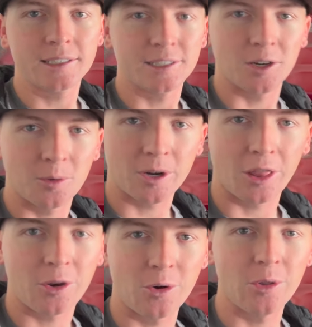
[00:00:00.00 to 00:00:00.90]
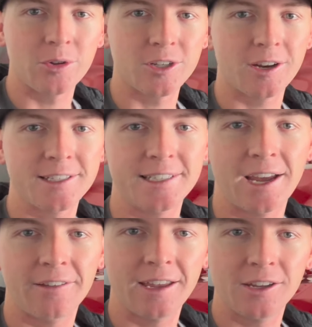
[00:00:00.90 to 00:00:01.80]
so we're gonna throw those on and see how
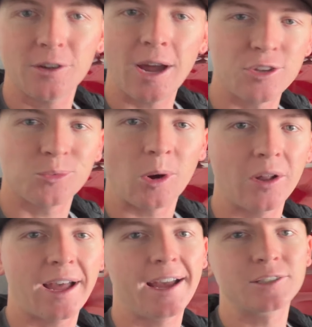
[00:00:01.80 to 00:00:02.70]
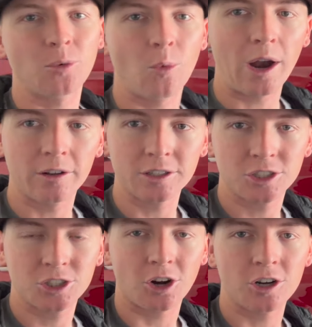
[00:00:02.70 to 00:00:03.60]
they do, as well as wireless
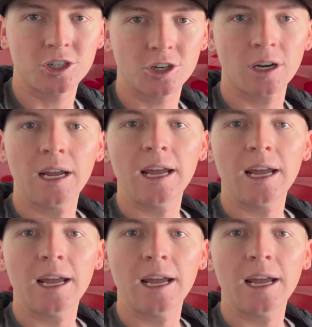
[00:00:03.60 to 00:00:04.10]
charger.